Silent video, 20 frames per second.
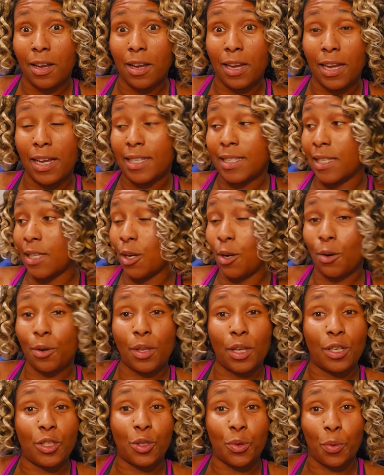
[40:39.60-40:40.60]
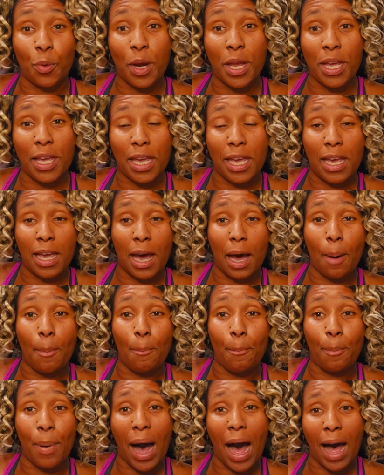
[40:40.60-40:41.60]
is literally drinking
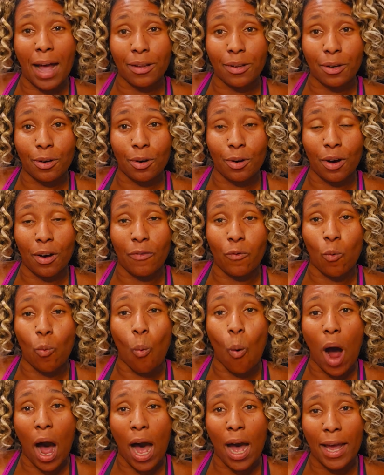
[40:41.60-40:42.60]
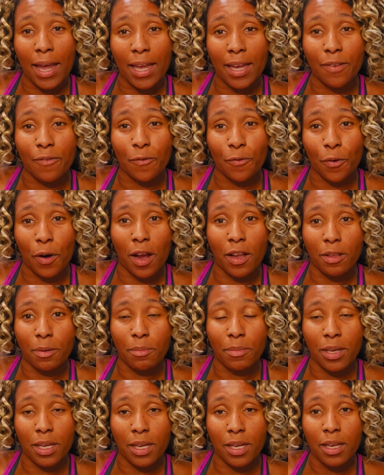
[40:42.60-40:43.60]
a bottle of wine in front of
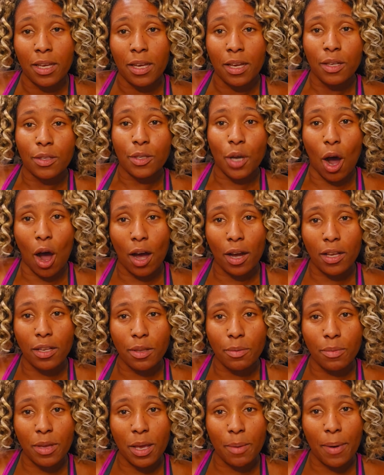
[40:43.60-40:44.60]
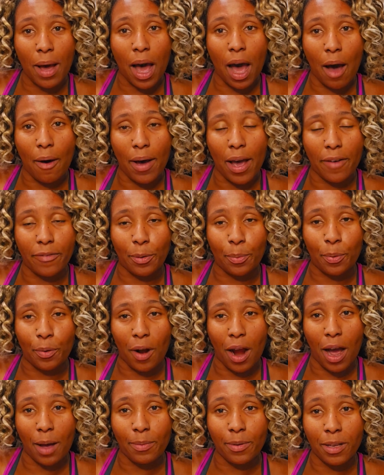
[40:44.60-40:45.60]
me, talking to me about how I have a
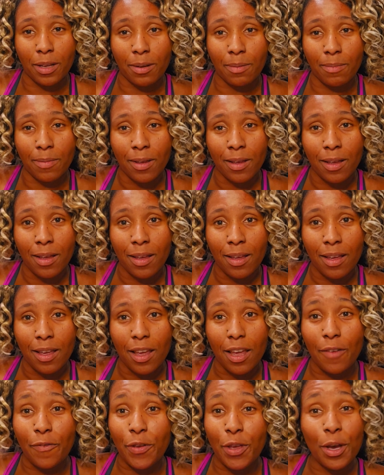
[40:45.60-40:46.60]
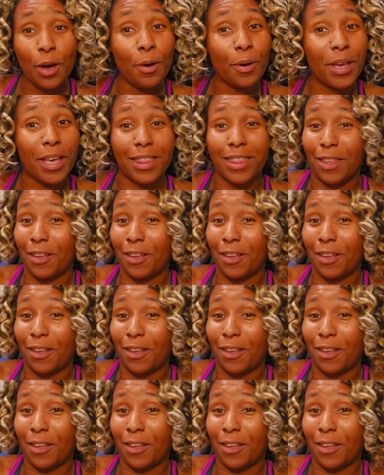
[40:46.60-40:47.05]
problem. If you don't get the,